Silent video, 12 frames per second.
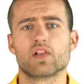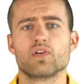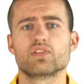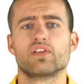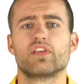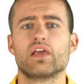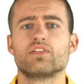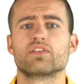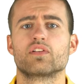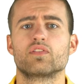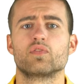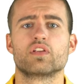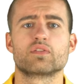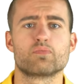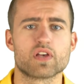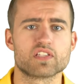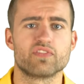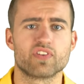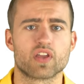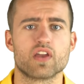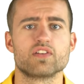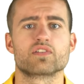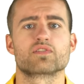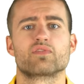close attention to the
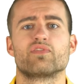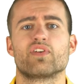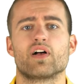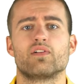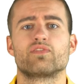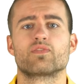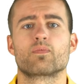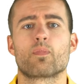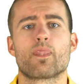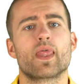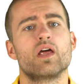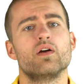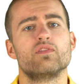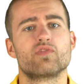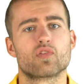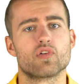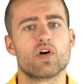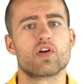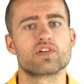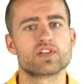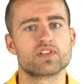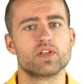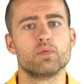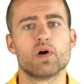specifications of the valve. For large
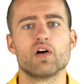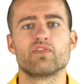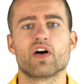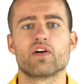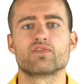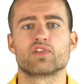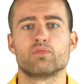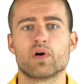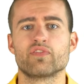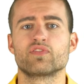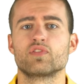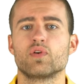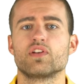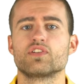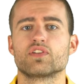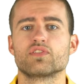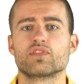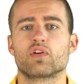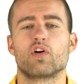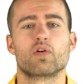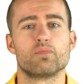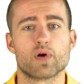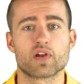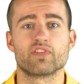steel ball valves above 2 inches or
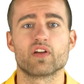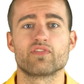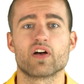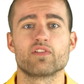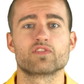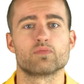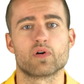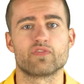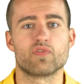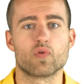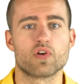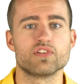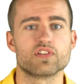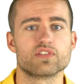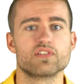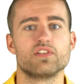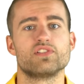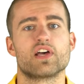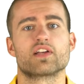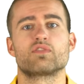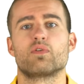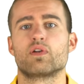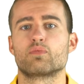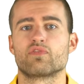butterfly valves above 4 inches, this actuator